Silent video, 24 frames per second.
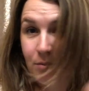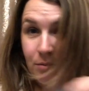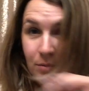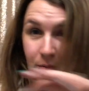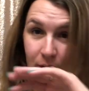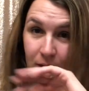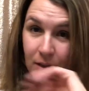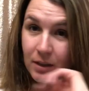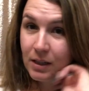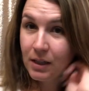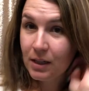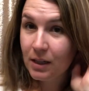
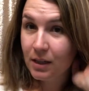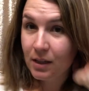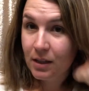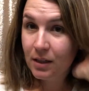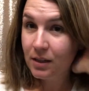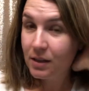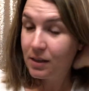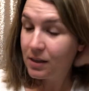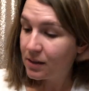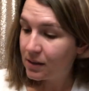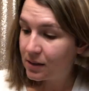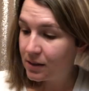really
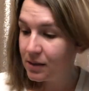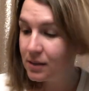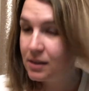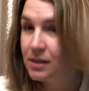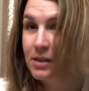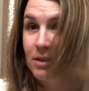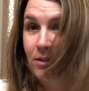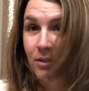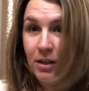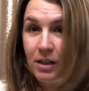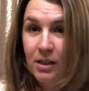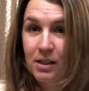
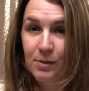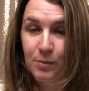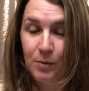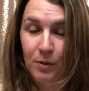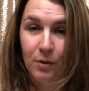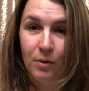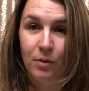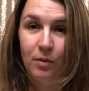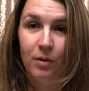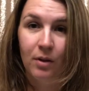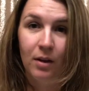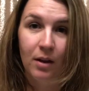silky
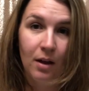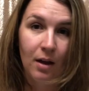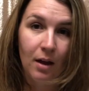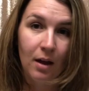smooth,